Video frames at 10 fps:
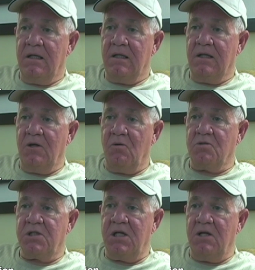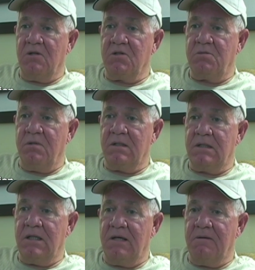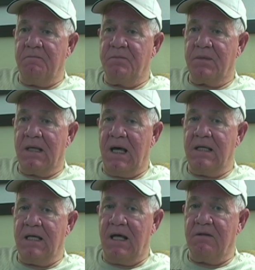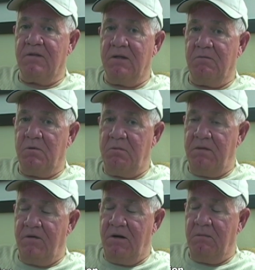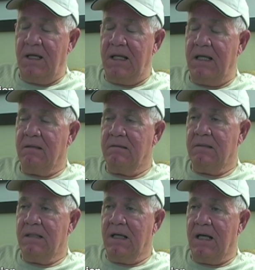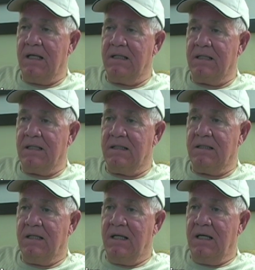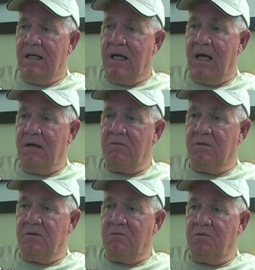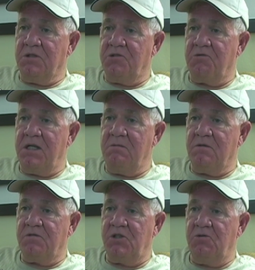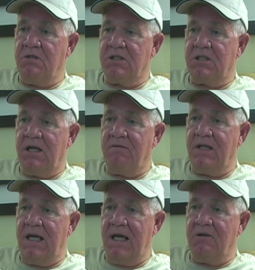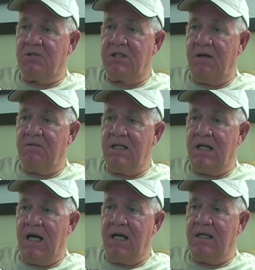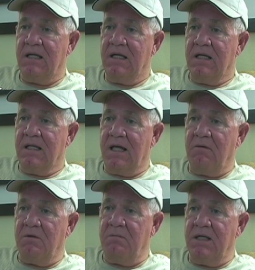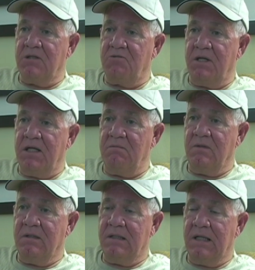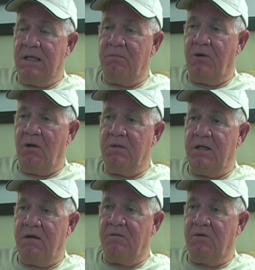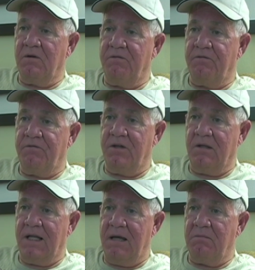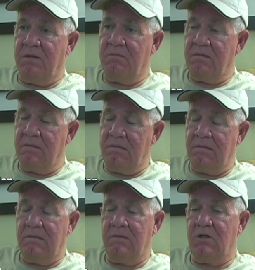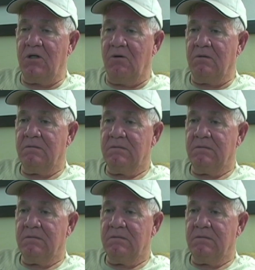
the old skills, but I doubt if there would be very many. I would dream of shooting a 78 or 79. That would be a dream, and probably never going to fulfill that. But you know,